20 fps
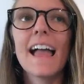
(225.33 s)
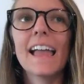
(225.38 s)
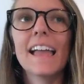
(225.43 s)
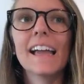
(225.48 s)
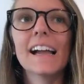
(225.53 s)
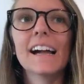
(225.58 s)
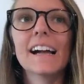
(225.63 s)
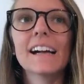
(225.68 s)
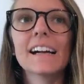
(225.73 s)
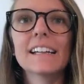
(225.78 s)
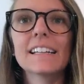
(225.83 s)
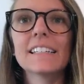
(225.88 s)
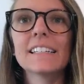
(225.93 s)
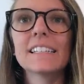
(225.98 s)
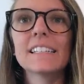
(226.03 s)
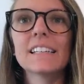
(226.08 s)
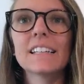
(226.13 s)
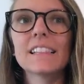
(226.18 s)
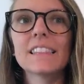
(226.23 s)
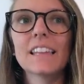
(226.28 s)

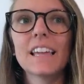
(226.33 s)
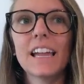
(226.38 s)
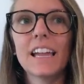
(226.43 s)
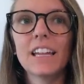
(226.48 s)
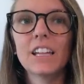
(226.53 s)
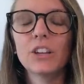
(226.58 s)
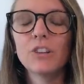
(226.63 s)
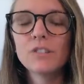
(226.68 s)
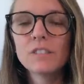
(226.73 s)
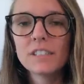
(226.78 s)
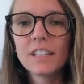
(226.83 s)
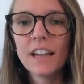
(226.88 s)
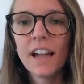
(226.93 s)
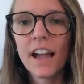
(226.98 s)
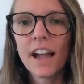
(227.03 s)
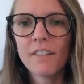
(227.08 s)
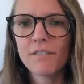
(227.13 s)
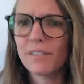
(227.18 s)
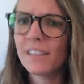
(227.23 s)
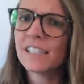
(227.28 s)
and they used to
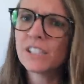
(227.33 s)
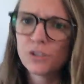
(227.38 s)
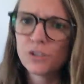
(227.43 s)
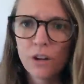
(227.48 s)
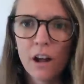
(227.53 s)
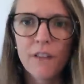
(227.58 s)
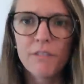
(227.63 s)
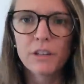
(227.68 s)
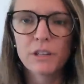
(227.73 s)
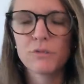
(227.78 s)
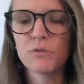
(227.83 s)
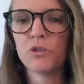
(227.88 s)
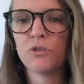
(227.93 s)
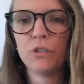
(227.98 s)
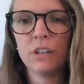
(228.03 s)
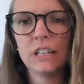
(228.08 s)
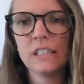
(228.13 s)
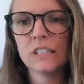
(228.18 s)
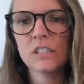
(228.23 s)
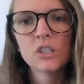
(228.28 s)
have, they still have these
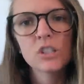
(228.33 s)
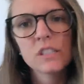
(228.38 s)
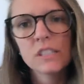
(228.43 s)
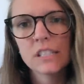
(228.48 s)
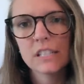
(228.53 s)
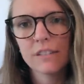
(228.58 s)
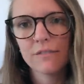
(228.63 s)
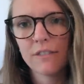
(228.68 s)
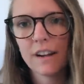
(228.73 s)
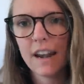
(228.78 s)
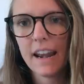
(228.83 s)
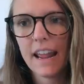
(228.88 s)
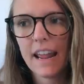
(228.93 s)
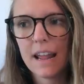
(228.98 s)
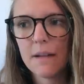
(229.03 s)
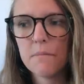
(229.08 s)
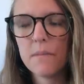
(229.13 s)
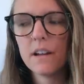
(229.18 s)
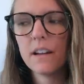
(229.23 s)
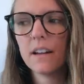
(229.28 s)
retreats, it's just a different
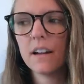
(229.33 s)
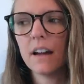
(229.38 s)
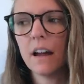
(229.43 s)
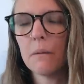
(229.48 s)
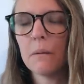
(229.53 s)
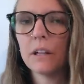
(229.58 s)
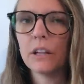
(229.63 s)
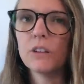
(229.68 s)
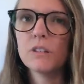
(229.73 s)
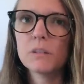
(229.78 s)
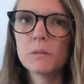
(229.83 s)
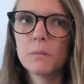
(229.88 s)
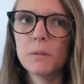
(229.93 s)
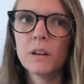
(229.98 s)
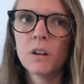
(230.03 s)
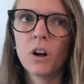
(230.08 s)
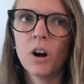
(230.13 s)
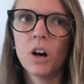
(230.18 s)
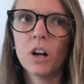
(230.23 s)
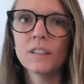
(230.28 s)
name. Um, it used to
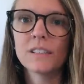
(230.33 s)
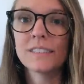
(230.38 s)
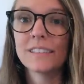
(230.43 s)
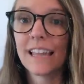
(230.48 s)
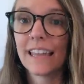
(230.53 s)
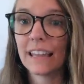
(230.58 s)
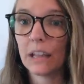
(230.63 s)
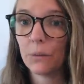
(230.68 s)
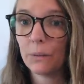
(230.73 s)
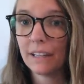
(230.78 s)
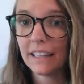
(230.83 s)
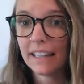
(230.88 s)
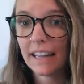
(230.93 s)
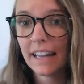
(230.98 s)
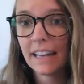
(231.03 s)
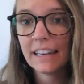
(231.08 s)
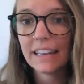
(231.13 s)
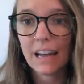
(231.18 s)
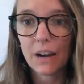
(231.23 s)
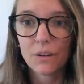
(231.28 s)
be called Silent
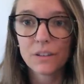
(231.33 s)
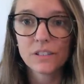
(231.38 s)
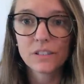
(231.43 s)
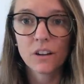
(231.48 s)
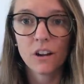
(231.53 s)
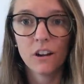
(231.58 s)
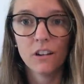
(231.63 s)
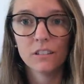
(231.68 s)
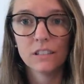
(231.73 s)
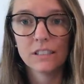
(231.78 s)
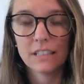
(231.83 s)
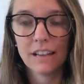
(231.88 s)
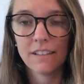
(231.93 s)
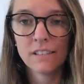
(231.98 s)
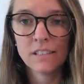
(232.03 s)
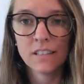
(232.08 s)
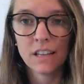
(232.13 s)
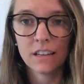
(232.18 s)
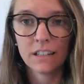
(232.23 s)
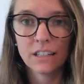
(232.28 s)
Weekend, now it's called the
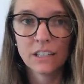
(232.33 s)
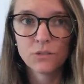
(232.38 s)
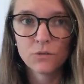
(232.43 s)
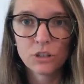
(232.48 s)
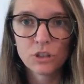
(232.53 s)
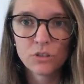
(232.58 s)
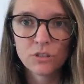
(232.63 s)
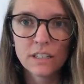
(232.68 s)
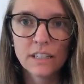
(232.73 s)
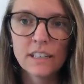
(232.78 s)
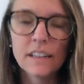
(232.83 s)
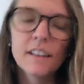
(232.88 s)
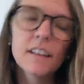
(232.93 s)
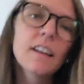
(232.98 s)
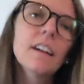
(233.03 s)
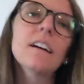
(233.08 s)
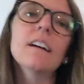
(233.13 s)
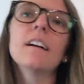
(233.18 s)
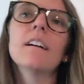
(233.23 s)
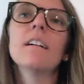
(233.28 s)
Deaf Studies Retreat.
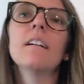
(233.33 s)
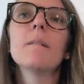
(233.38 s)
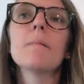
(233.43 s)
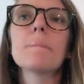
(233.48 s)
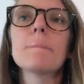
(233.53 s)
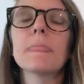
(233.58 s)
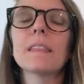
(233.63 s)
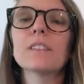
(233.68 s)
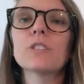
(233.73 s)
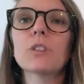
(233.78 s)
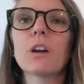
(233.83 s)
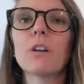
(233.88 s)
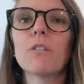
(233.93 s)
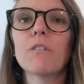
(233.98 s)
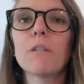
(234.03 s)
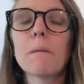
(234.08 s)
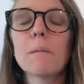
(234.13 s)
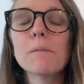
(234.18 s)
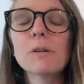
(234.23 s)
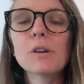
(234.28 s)
And so I
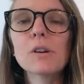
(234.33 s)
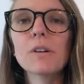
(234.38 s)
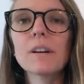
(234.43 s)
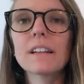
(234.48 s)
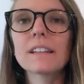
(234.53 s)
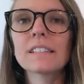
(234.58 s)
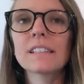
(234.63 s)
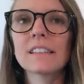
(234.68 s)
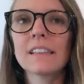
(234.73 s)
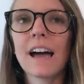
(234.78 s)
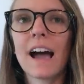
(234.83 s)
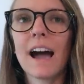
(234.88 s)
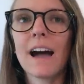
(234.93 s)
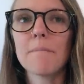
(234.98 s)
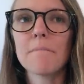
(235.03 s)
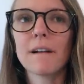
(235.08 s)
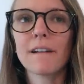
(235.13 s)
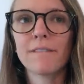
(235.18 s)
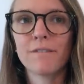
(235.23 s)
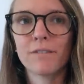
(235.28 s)
remember going to
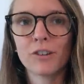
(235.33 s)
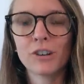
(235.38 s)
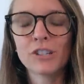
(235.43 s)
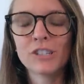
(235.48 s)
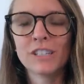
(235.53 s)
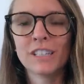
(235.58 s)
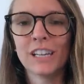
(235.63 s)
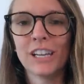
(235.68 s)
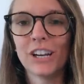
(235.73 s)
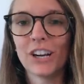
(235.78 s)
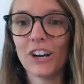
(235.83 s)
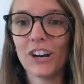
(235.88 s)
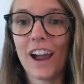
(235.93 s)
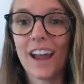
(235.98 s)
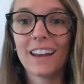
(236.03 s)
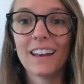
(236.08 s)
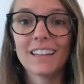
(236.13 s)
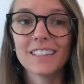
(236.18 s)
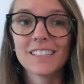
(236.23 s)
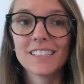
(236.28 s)
that my first year,
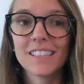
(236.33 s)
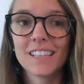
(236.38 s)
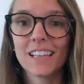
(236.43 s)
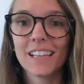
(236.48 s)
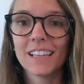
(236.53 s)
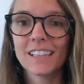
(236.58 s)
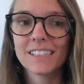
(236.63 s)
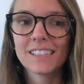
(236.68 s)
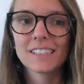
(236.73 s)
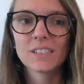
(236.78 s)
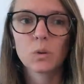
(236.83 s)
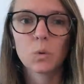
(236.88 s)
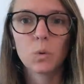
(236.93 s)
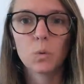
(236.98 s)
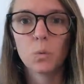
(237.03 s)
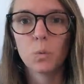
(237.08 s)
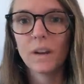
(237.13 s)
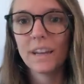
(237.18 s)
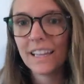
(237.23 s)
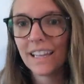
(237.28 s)
and it's this
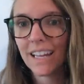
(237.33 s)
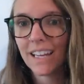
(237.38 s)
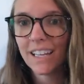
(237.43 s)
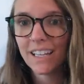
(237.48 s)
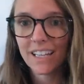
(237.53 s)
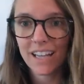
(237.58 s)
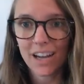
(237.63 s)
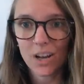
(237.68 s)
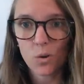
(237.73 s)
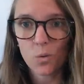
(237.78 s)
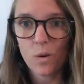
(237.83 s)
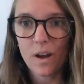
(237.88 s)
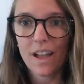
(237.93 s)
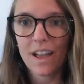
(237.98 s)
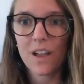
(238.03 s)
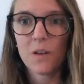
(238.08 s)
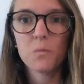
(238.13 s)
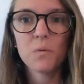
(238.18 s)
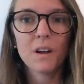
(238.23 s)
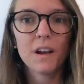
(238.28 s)
weekend
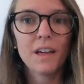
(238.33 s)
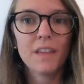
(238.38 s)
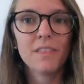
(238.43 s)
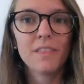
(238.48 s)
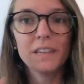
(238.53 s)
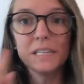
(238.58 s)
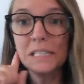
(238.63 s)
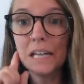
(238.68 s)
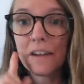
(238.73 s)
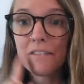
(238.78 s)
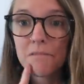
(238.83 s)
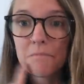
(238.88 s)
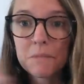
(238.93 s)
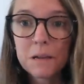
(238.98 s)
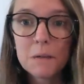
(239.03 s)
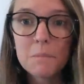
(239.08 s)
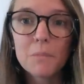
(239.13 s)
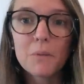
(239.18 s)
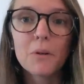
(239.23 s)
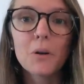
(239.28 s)
getaway with deaf
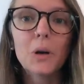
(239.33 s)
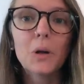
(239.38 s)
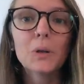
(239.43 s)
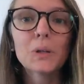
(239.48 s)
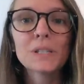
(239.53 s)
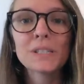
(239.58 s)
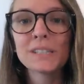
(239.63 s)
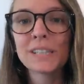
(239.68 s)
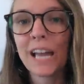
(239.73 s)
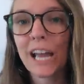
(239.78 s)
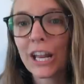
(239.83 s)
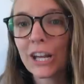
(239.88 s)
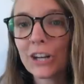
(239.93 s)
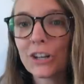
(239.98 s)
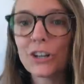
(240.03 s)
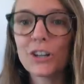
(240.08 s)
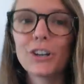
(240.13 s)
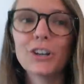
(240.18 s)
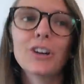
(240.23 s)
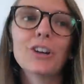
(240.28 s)
people,
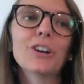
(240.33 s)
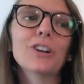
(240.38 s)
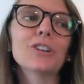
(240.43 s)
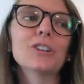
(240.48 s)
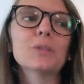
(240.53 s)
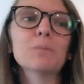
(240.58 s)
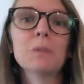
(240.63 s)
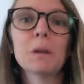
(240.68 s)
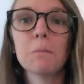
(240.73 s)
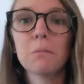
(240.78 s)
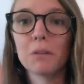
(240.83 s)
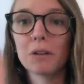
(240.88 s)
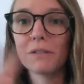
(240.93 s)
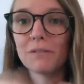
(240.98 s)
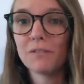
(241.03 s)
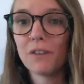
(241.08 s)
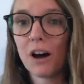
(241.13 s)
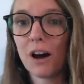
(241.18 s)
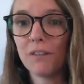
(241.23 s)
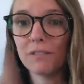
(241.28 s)
signers, people
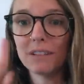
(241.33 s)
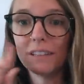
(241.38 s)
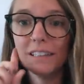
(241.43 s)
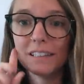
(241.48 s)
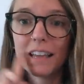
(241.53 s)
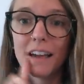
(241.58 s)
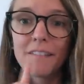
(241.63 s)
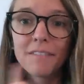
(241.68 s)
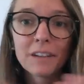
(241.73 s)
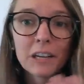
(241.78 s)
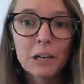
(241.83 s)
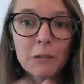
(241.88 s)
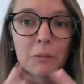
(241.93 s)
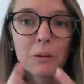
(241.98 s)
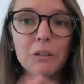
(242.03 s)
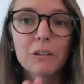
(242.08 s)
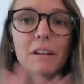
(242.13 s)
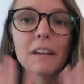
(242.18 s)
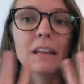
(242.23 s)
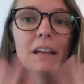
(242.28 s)
involved with the deaf
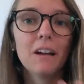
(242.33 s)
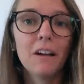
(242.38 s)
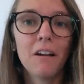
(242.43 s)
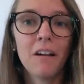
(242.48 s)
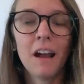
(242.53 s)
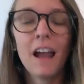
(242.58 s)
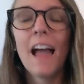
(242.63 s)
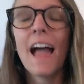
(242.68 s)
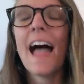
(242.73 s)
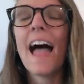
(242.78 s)
community,